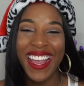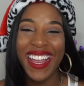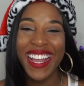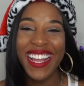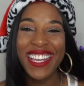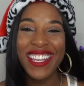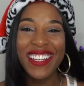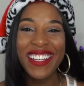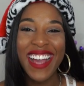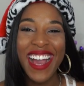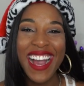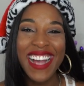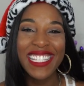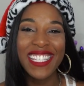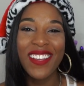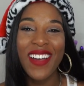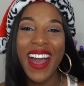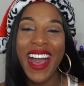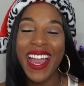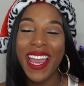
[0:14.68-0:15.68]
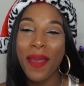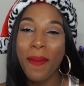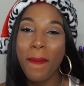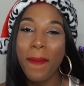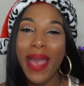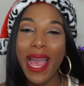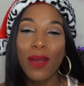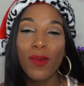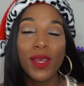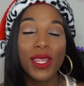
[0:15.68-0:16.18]
Hey you guys, so I am
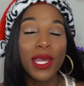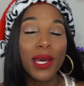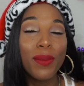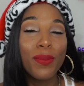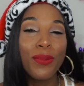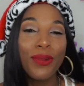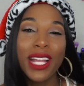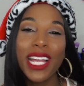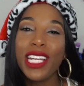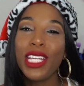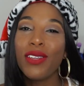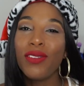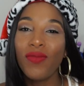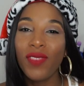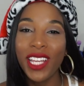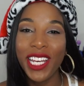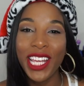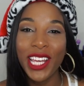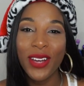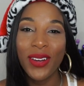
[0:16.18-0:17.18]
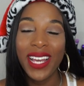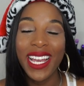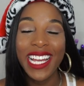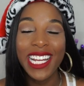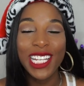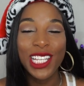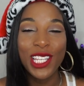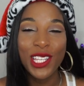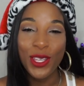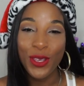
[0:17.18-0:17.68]
back with a brand new video,
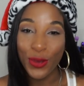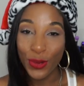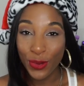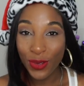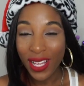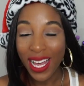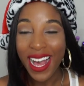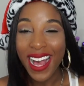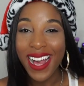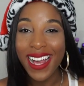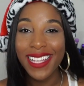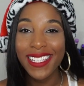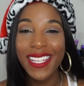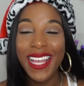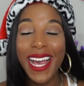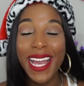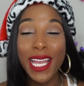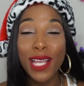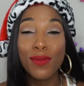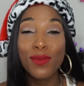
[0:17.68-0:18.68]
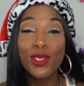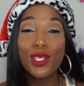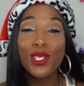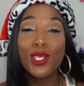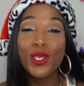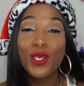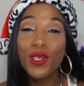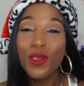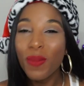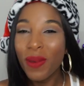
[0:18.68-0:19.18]
and you guys, I am
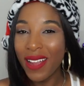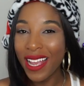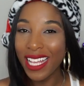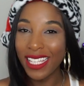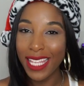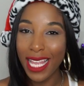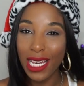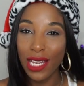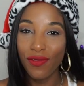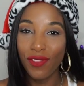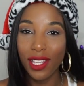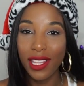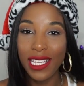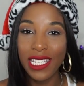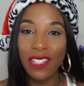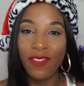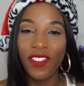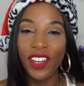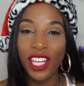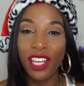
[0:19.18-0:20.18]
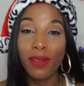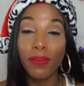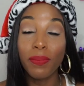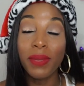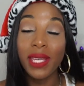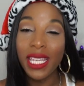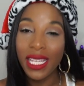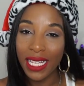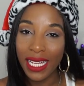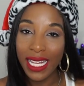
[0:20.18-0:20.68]
super excited for this video
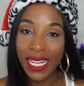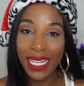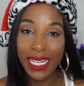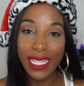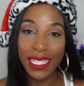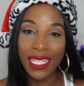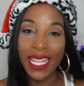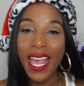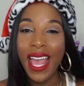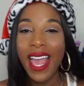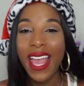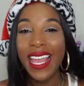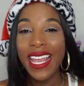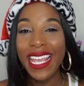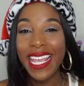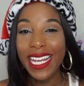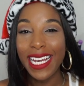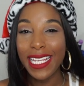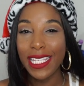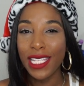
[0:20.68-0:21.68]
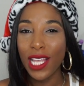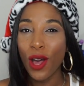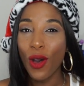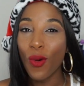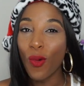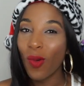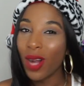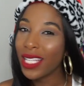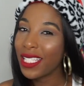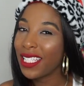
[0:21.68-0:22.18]
because it is
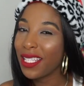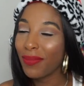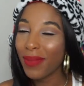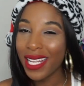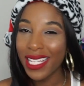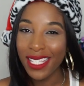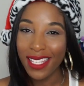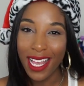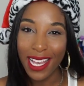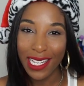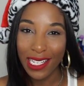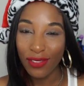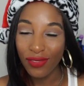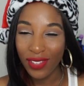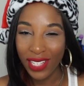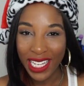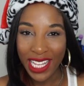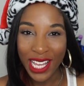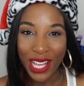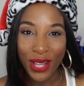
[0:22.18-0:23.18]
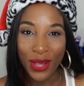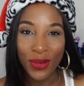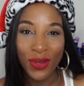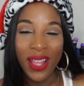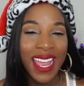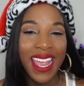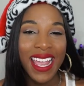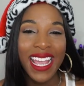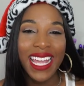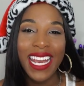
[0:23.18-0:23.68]
a what's in my stocking
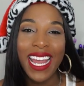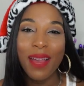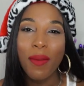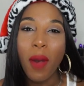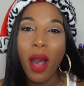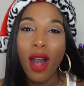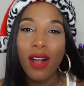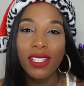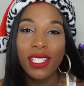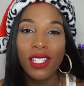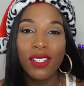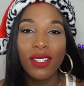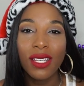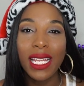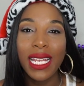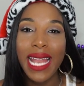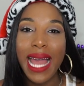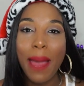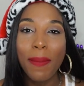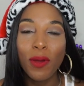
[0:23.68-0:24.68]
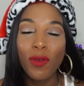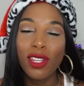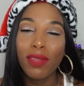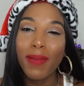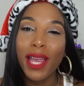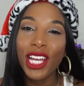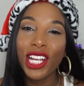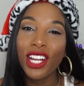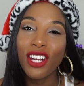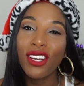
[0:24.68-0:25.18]
video, and I'm also collabing with
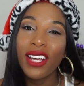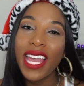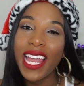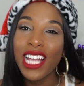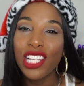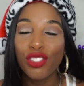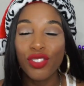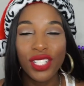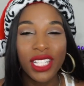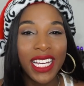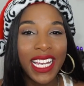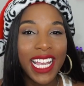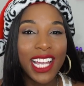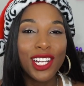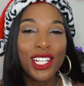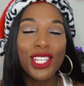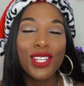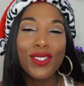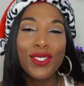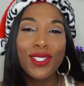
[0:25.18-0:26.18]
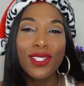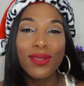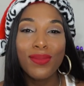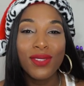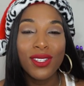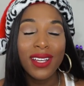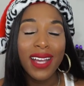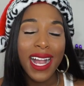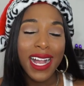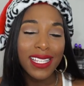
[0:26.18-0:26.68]
my girl Andrea here on YouTube.
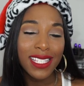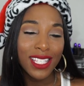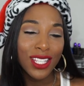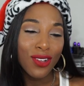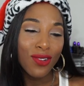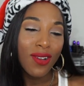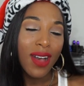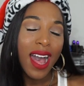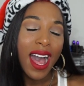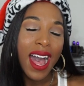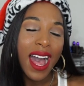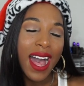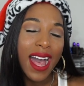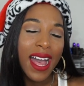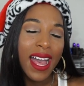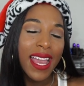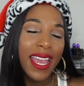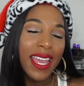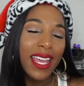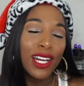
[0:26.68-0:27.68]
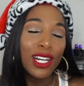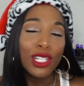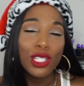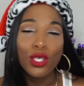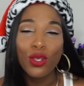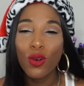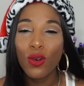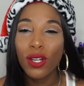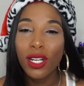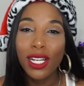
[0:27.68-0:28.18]
You guys know I
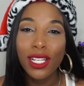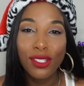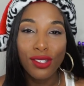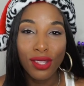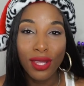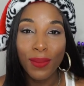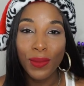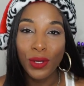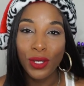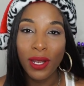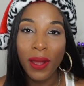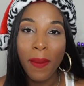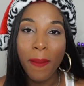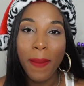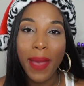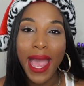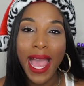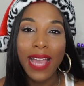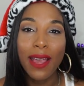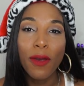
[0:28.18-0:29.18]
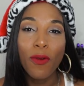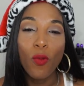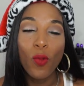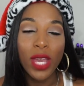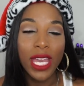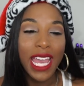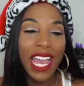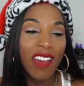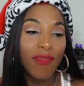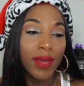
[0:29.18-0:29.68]
adore her to the moon and back.
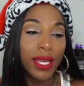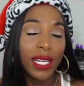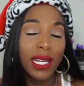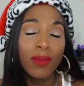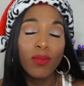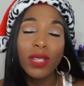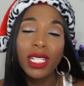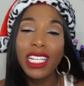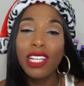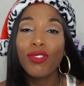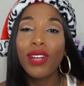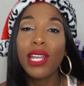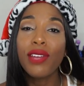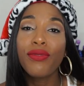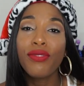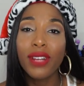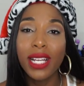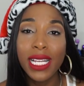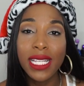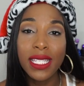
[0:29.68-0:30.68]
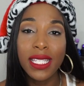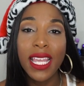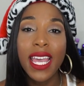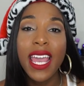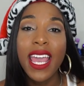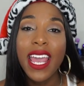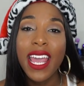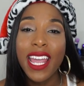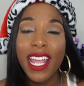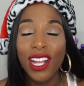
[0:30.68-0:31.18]
We have become really great friends
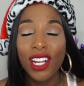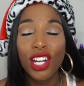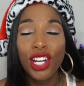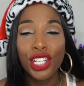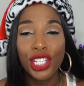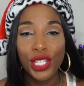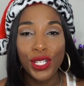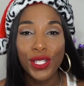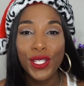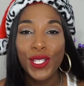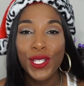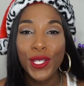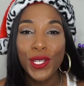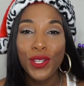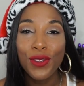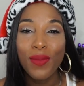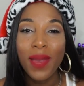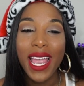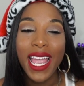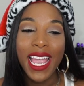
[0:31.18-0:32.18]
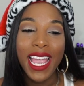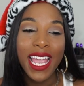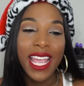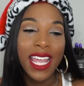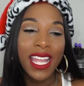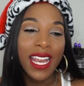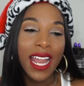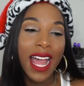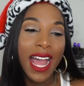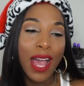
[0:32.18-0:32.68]
here on YouTube,
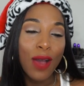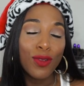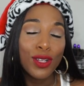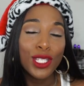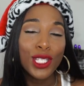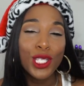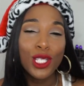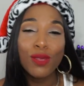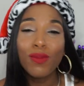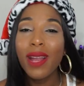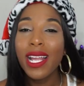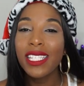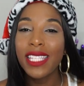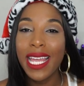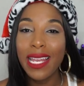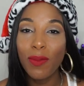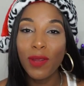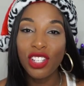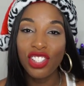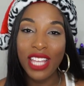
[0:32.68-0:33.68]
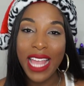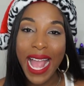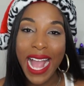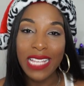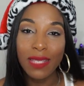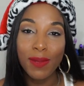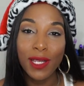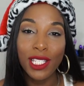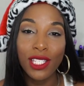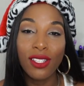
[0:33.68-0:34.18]
and I was super excited when she
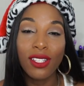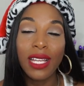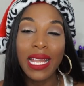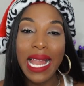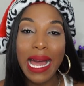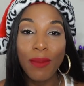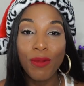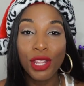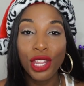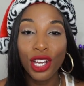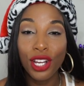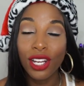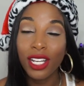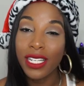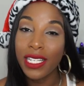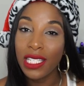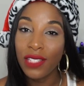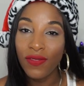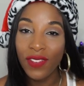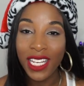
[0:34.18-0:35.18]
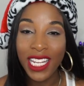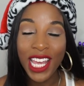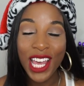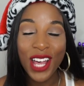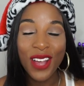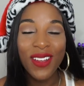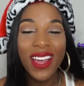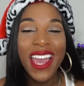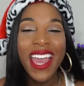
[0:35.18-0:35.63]
asked me to collab with her on this video.